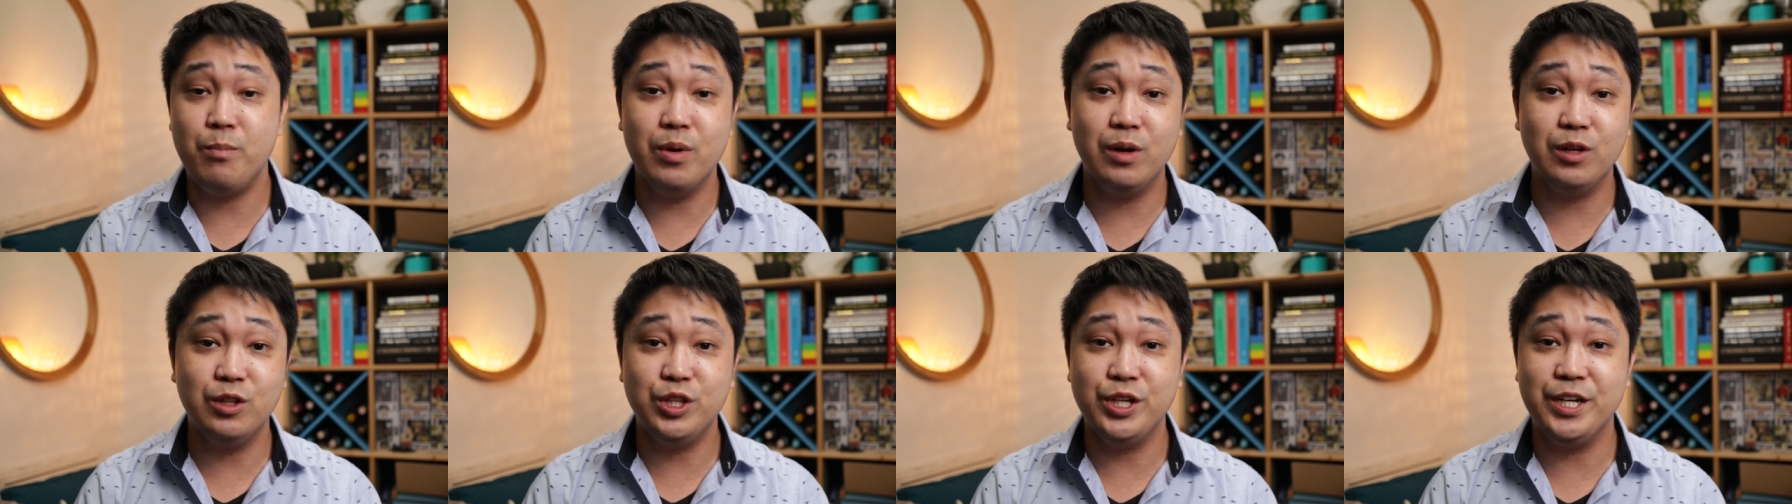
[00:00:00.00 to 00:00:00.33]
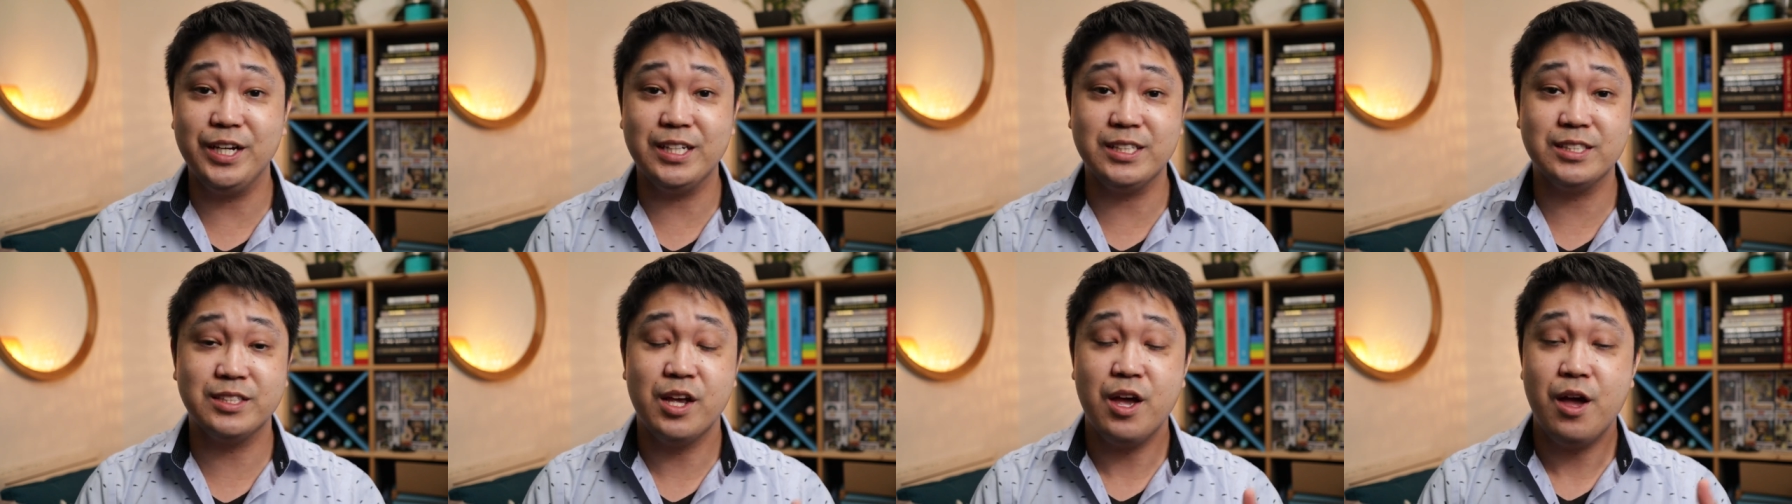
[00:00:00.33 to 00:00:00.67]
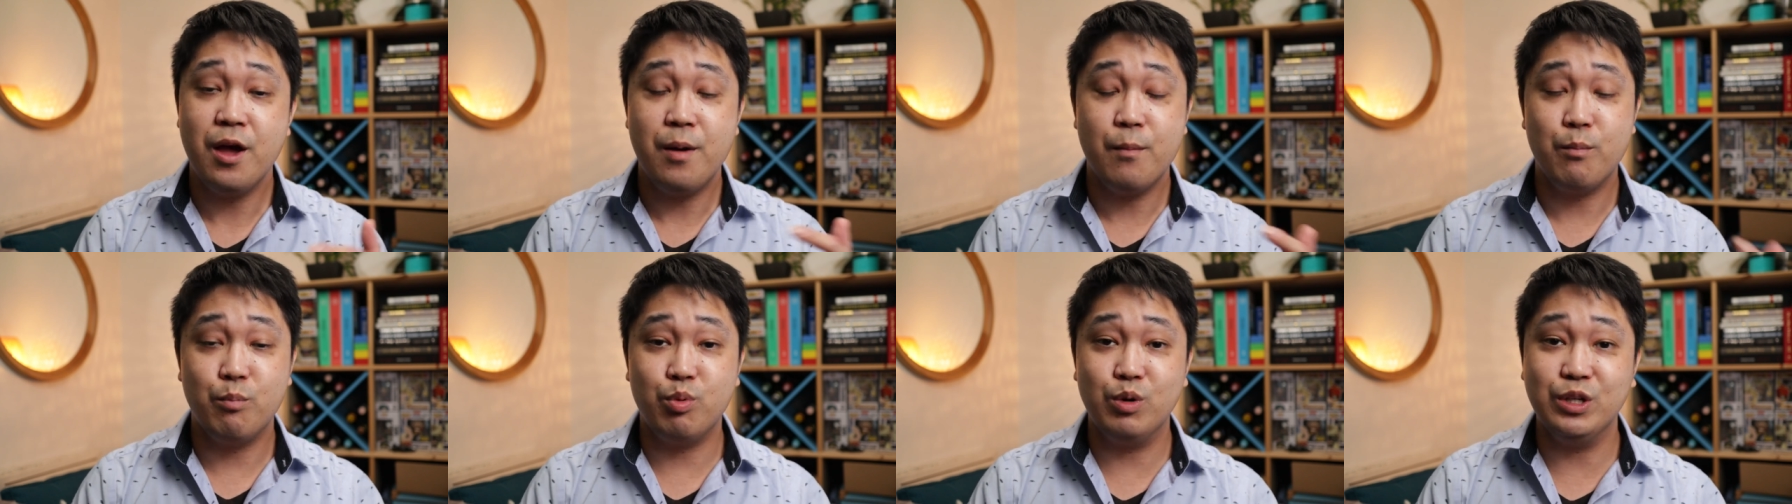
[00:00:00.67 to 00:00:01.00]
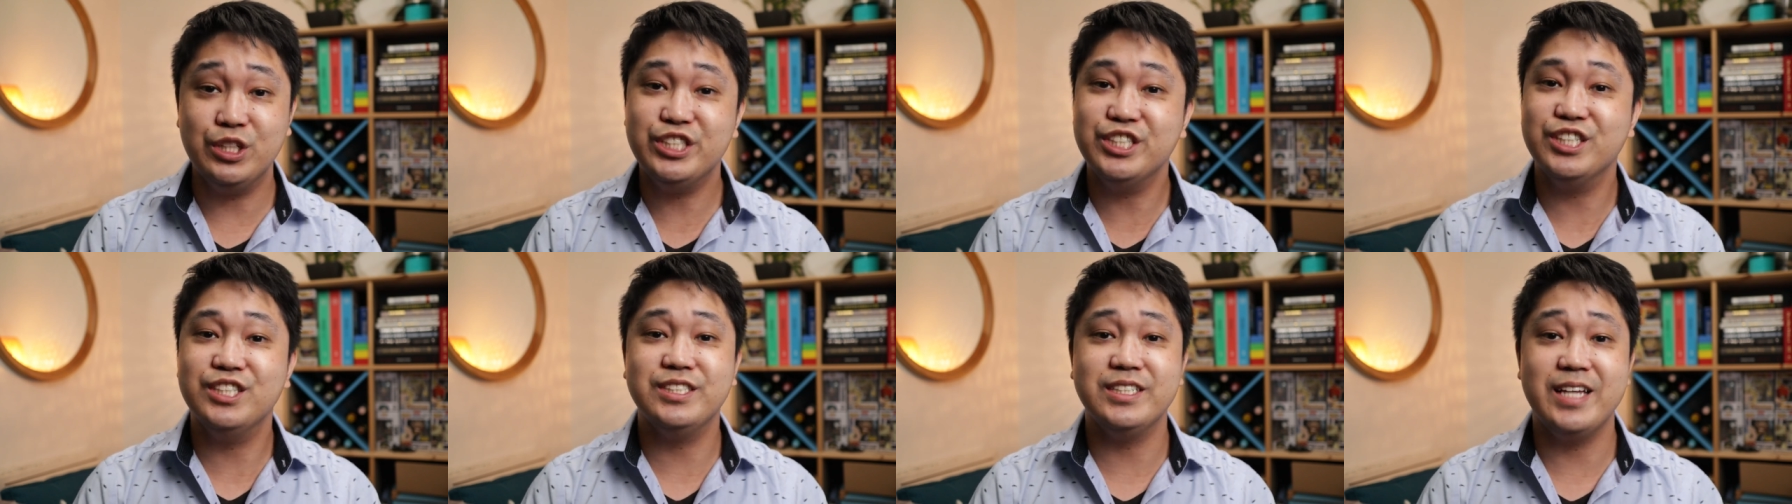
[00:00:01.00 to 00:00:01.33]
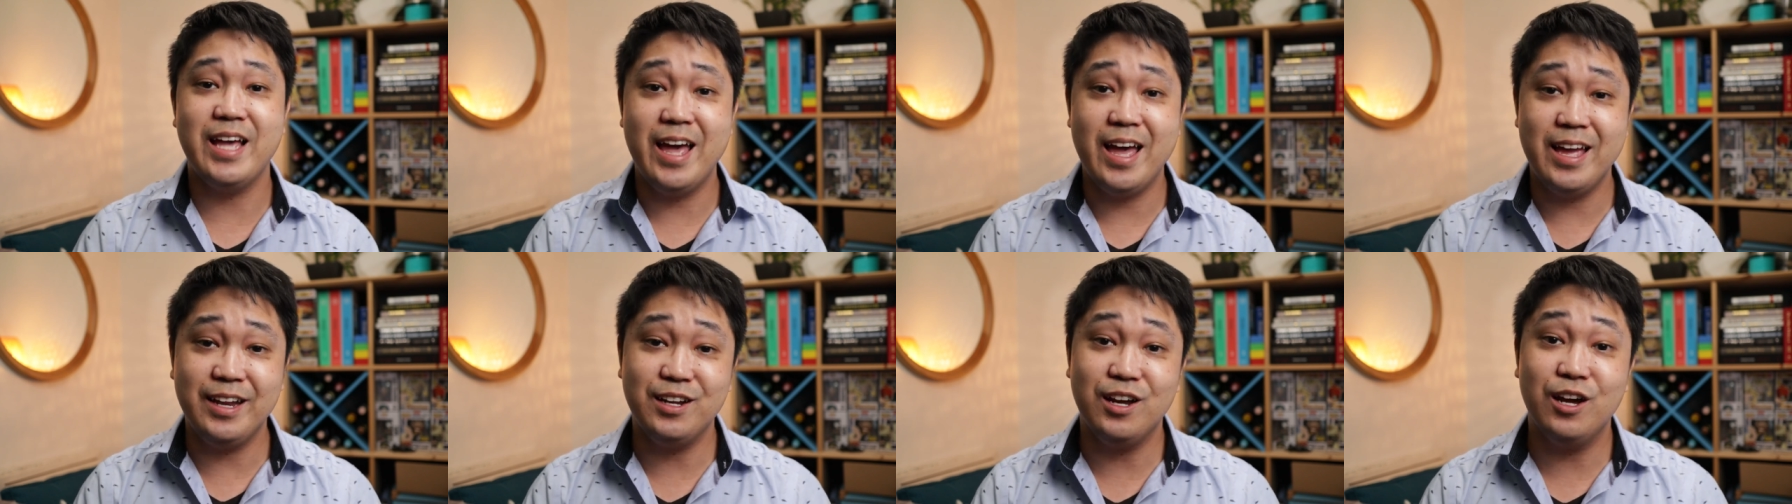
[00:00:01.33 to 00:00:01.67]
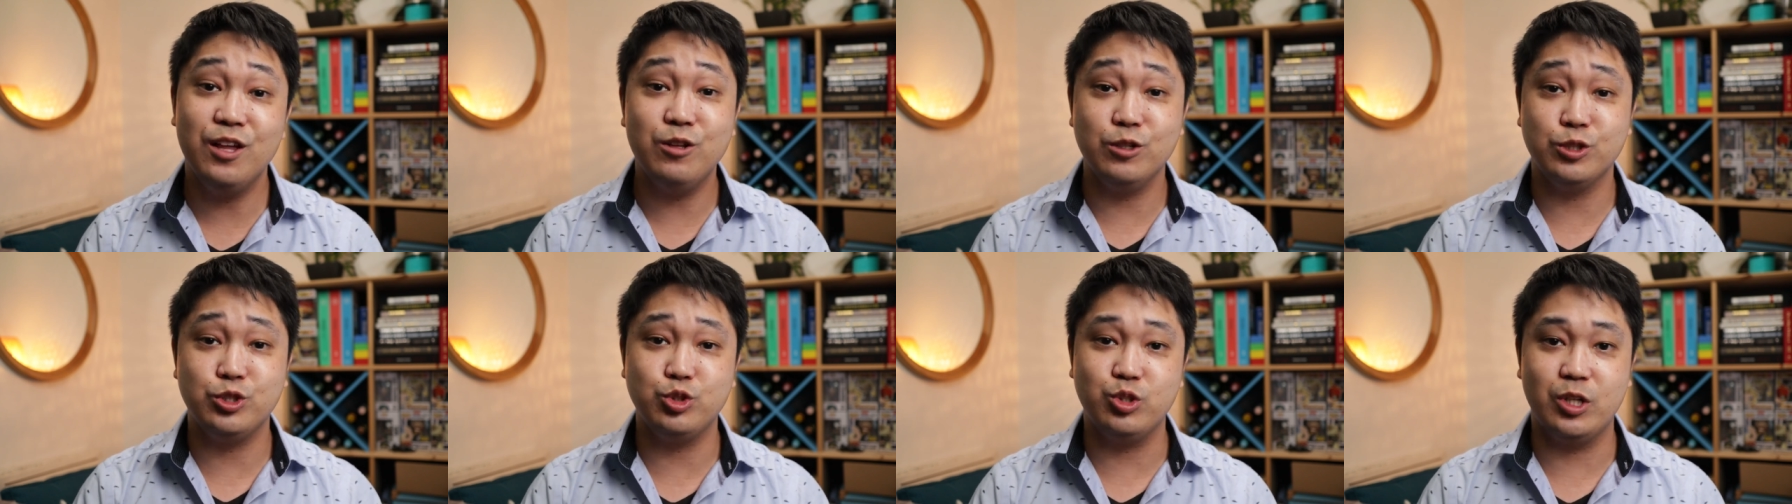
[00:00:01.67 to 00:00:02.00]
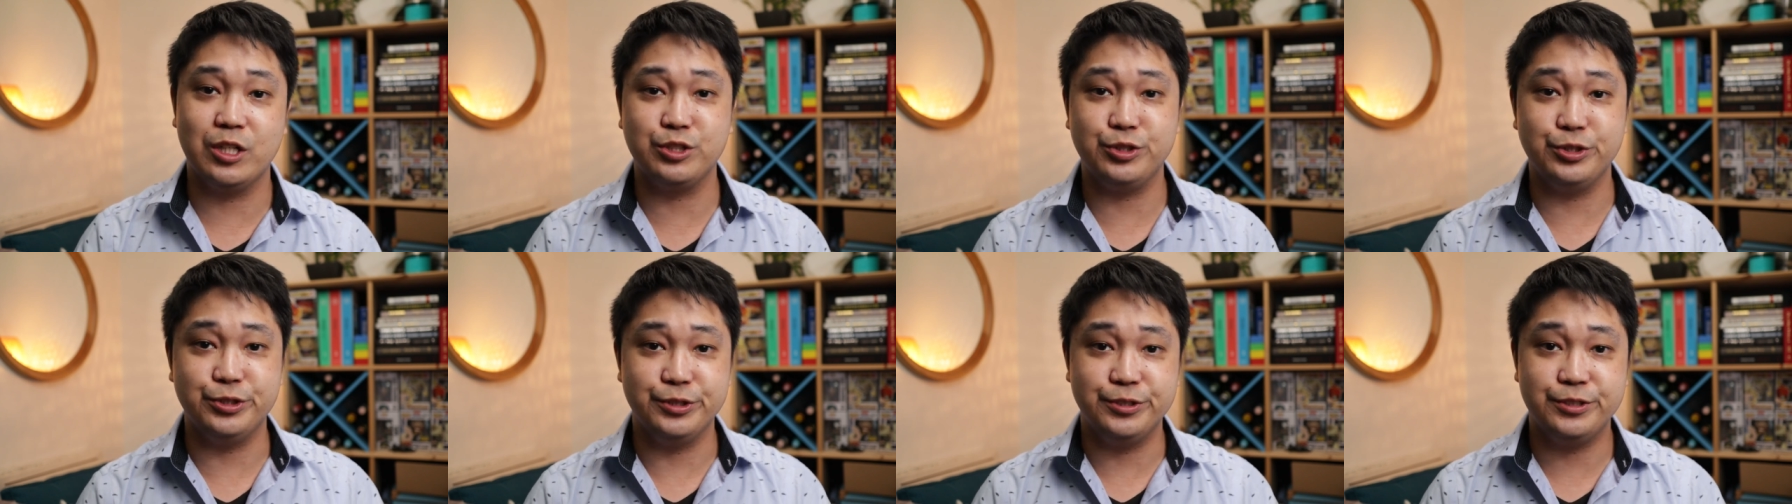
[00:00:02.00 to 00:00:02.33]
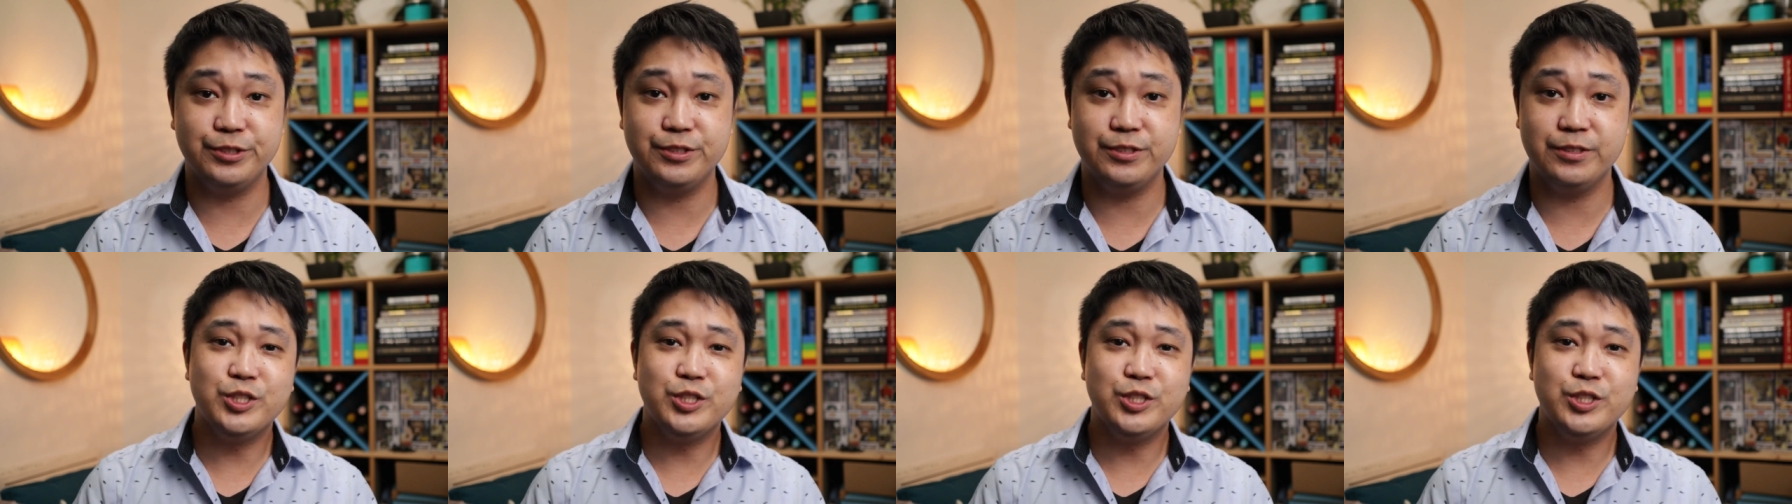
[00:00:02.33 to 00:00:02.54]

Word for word: buildings, bridges, and other structures.